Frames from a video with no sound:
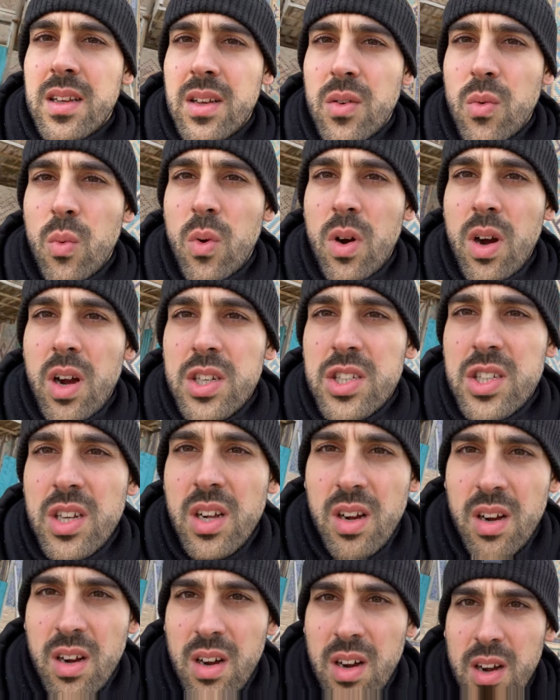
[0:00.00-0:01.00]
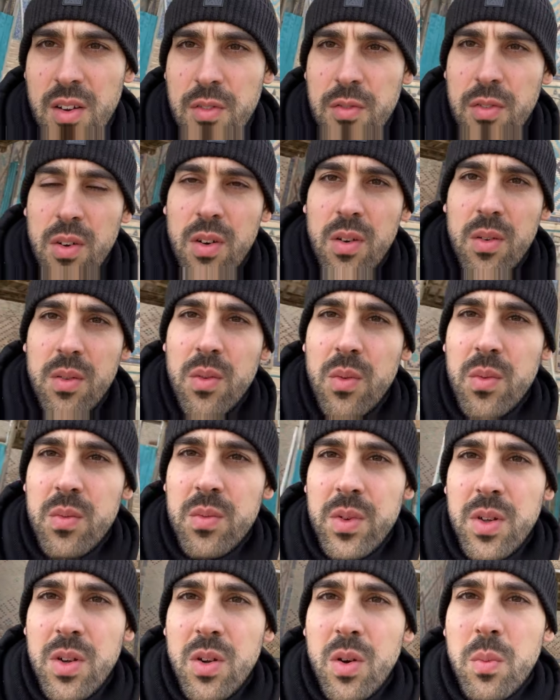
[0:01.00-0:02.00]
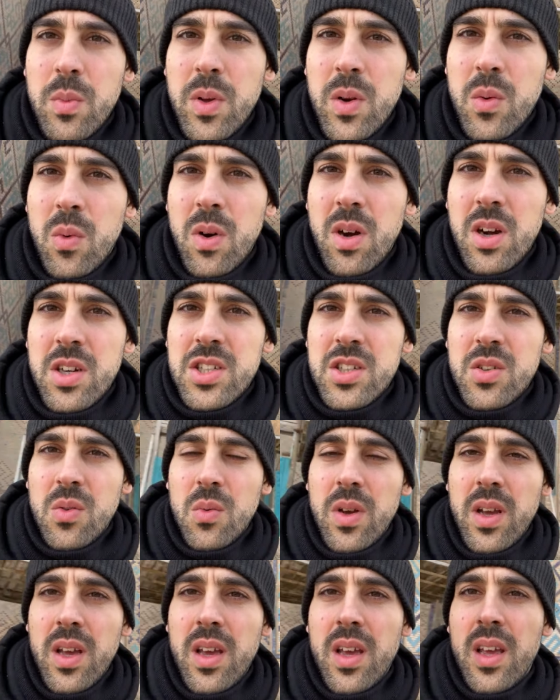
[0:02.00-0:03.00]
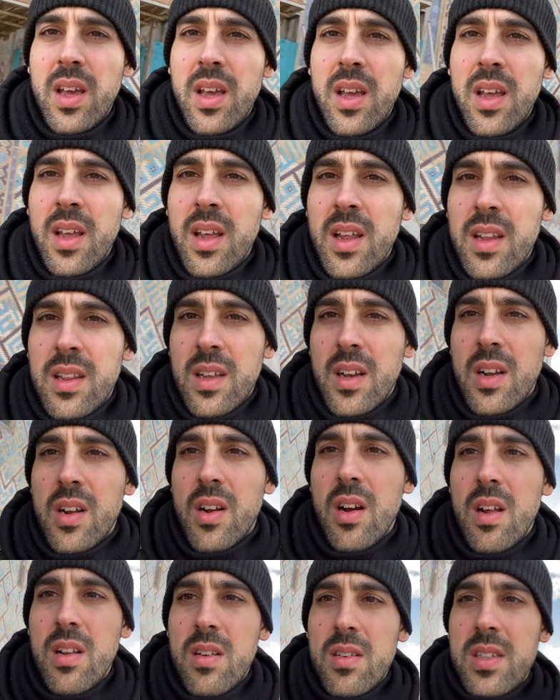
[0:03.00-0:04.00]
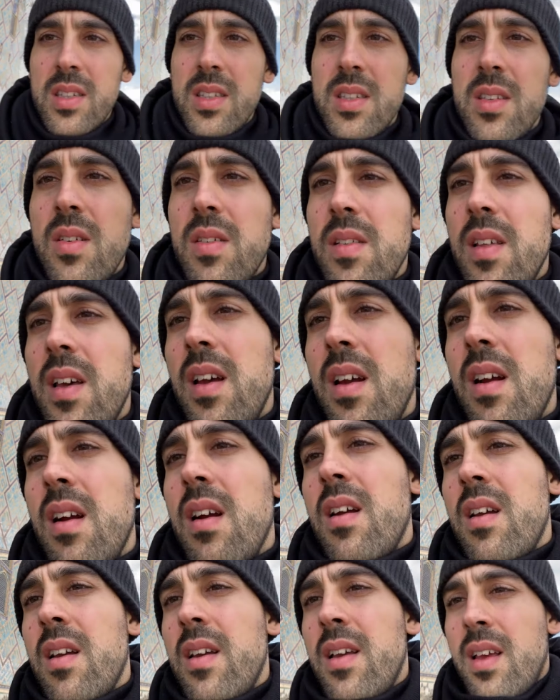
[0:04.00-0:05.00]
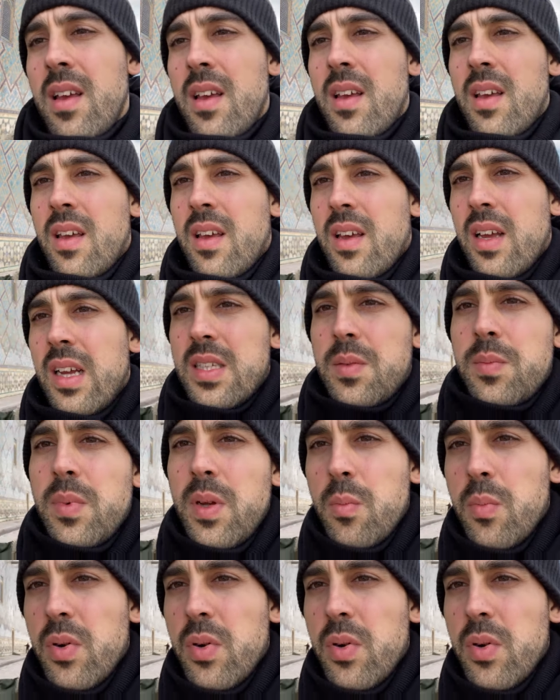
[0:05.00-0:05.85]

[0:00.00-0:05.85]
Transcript: washed off or, you know, been washed away. The color's still there. It's been